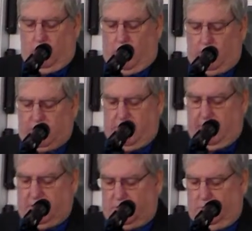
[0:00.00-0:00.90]
When I was in
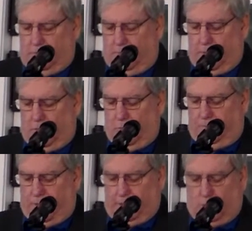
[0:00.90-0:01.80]
high school, my mom
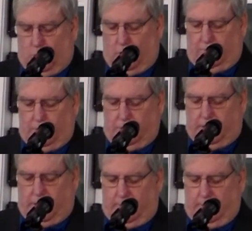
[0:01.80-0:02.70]
went back to work
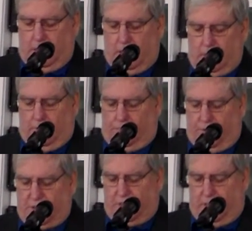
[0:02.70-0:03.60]
full-time, the
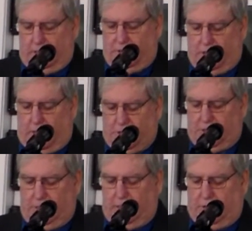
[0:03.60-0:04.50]
first job
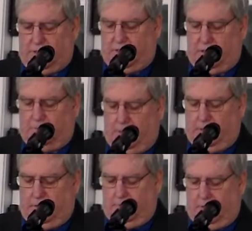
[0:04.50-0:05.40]
she had held since
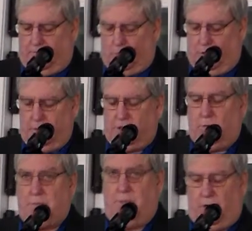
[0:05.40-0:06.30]
being before
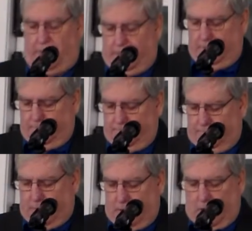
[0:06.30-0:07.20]
she was married.
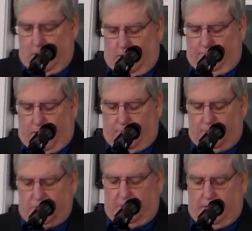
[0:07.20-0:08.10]
5
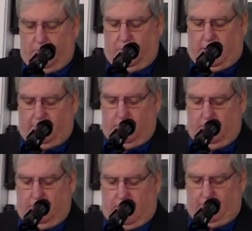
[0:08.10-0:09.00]
years later,
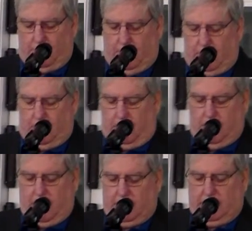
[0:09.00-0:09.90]
after that, my
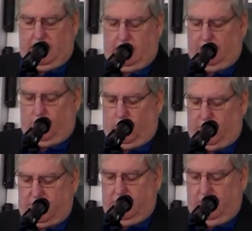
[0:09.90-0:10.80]
mom and dad
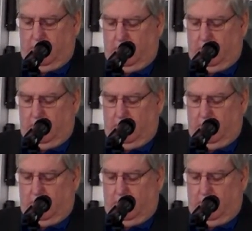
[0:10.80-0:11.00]
divorced.